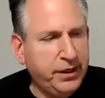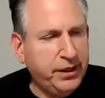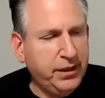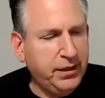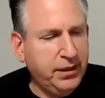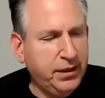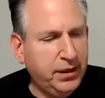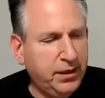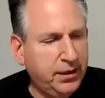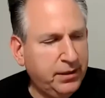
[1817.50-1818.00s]

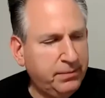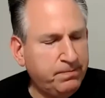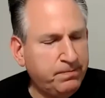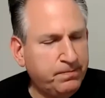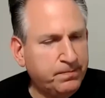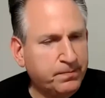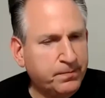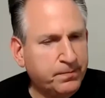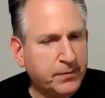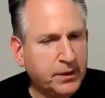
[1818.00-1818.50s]
the,
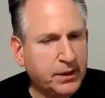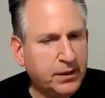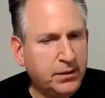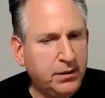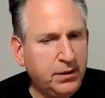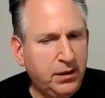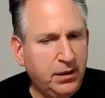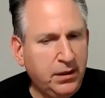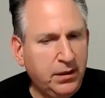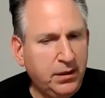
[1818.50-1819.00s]

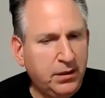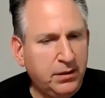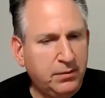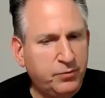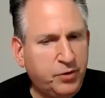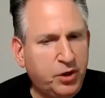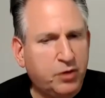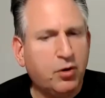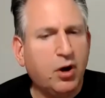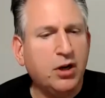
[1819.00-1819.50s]

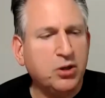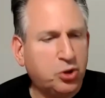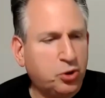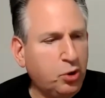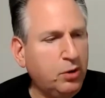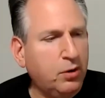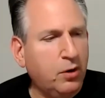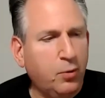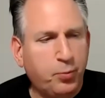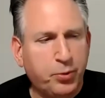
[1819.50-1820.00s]
the garage
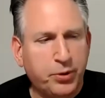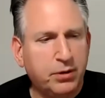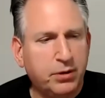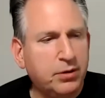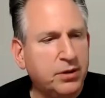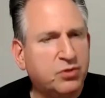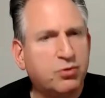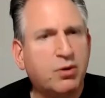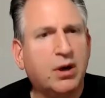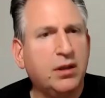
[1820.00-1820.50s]
door
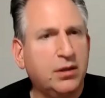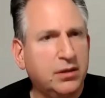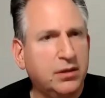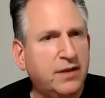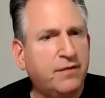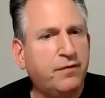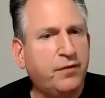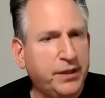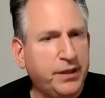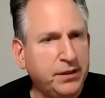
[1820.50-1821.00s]
opener is
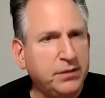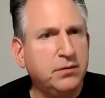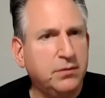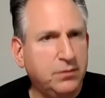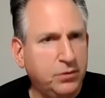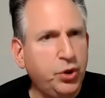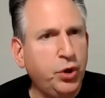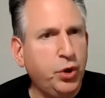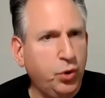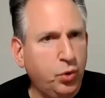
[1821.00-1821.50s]
relatively
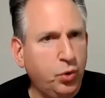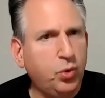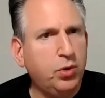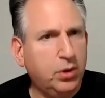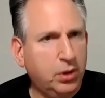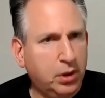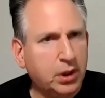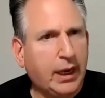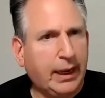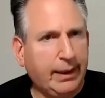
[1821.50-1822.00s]

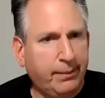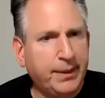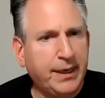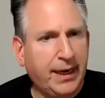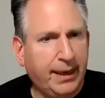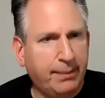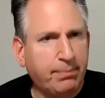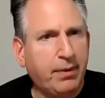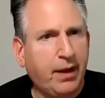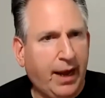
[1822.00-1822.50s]
new.
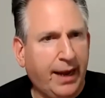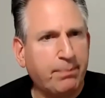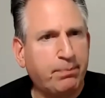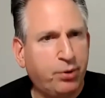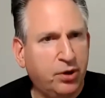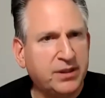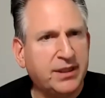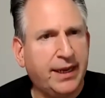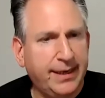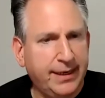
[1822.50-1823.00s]
I
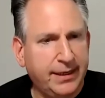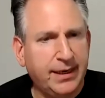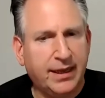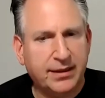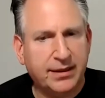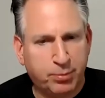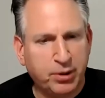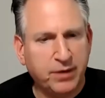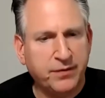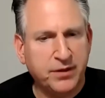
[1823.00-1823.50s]
put that in,
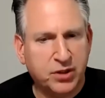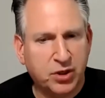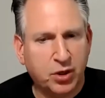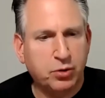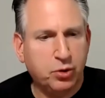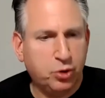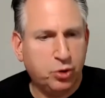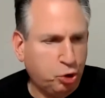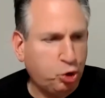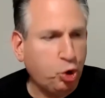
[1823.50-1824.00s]
not the previous
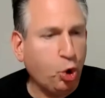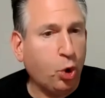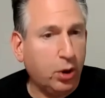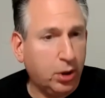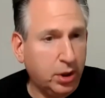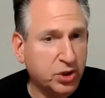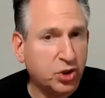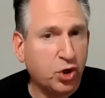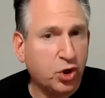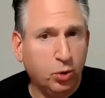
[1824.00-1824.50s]
owner. The
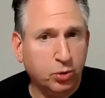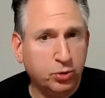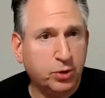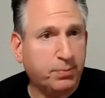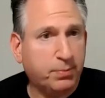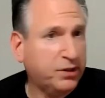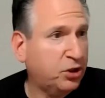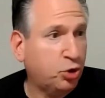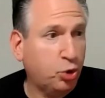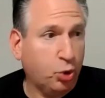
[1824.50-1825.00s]
door is
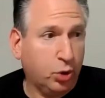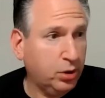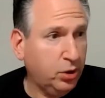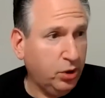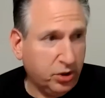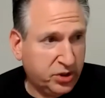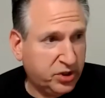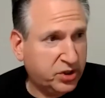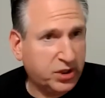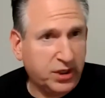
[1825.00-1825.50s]
older, but the
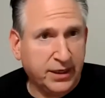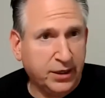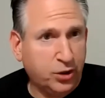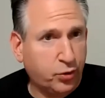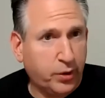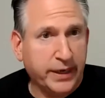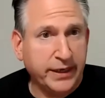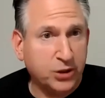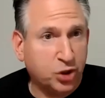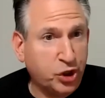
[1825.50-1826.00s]
door looks
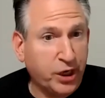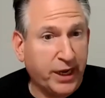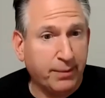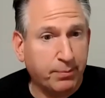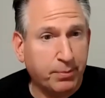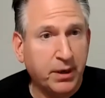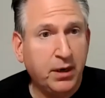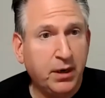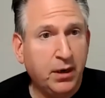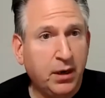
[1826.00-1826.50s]
in great
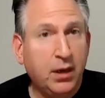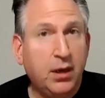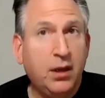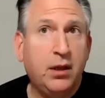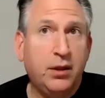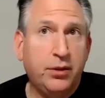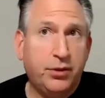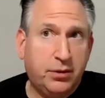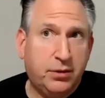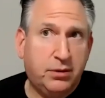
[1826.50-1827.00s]
shape.
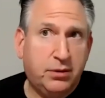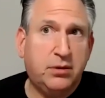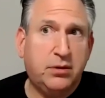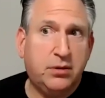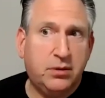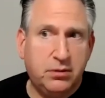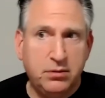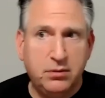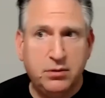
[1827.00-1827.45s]
Yeah.